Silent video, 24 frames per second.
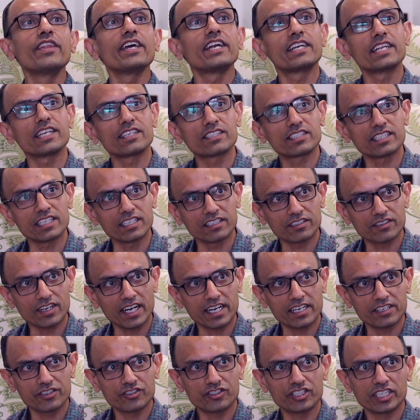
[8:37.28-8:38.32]
testing
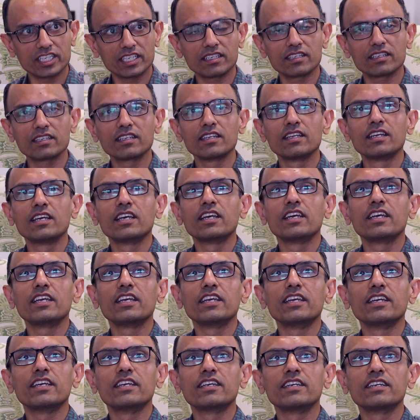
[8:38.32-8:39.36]
strategy,
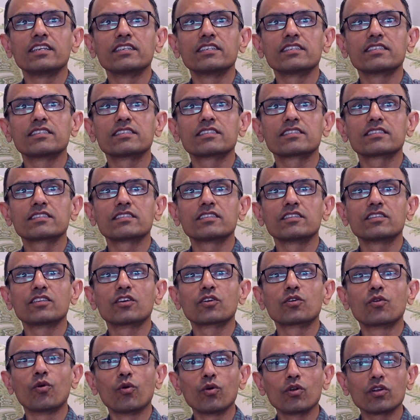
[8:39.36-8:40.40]
is the
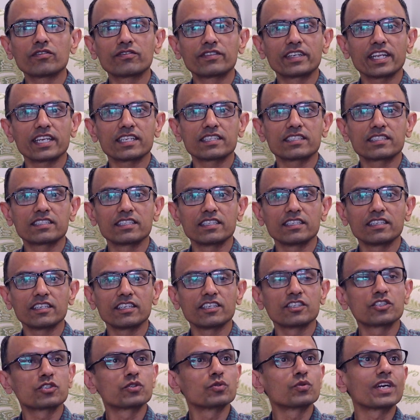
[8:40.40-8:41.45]
goal of testing
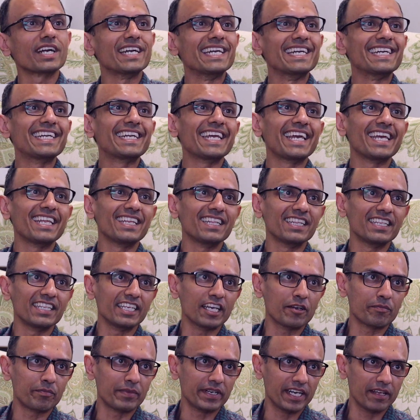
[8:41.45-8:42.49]
is to contain
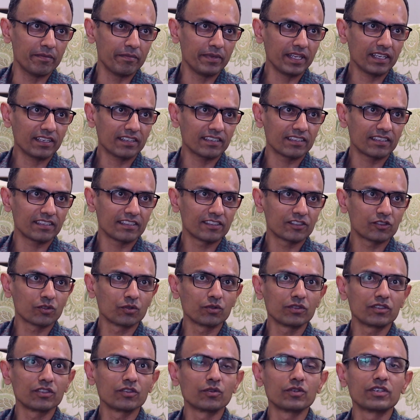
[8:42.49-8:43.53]
the epidemic.
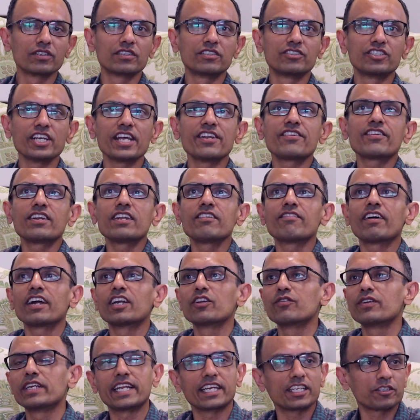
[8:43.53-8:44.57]
So, generally, why
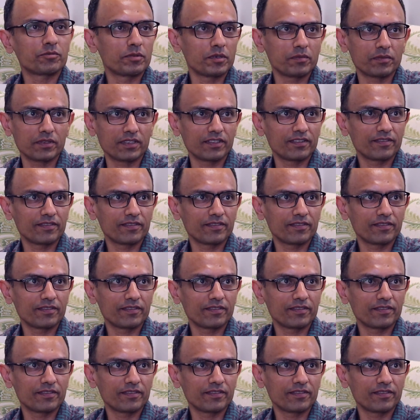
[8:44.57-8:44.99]
do we test people?